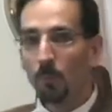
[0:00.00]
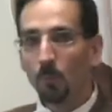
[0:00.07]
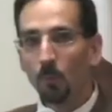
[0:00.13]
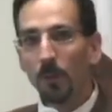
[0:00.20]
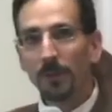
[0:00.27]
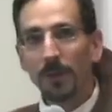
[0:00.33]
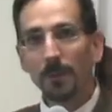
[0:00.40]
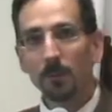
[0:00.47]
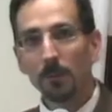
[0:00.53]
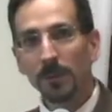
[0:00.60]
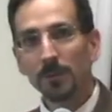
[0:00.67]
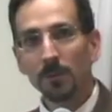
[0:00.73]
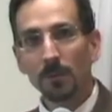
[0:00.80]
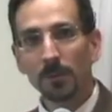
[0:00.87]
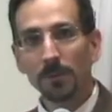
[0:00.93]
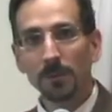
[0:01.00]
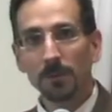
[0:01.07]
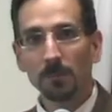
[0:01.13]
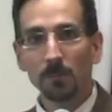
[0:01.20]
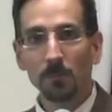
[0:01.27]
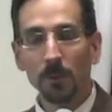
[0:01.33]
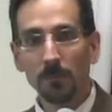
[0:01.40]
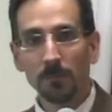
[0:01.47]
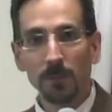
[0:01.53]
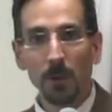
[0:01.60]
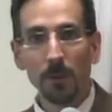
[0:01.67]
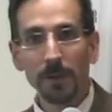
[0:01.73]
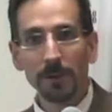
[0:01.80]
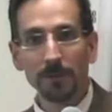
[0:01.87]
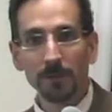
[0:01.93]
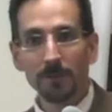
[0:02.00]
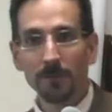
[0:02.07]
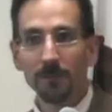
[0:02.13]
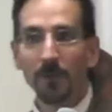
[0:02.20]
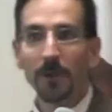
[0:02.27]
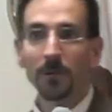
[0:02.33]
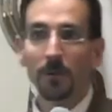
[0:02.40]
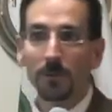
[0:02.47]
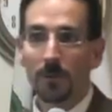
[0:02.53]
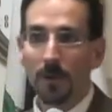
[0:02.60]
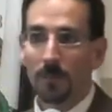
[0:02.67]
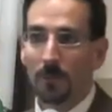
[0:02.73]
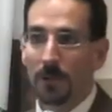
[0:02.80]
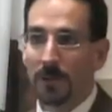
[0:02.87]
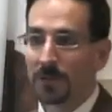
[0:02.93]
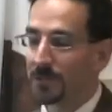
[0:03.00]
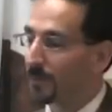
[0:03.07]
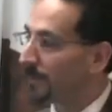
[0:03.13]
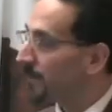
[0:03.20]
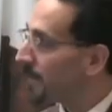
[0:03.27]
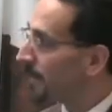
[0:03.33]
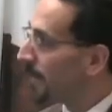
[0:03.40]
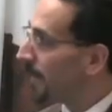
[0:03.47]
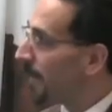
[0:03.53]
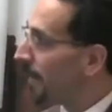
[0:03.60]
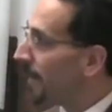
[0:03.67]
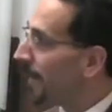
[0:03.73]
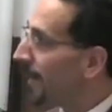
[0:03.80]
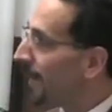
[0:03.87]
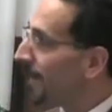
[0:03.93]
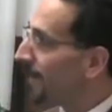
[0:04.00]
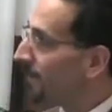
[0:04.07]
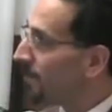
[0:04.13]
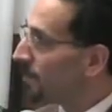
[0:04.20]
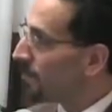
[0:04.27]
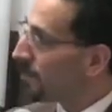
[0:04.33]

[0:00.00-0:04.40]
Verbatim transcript: what type of resources would flow in to fund those operations? And if you're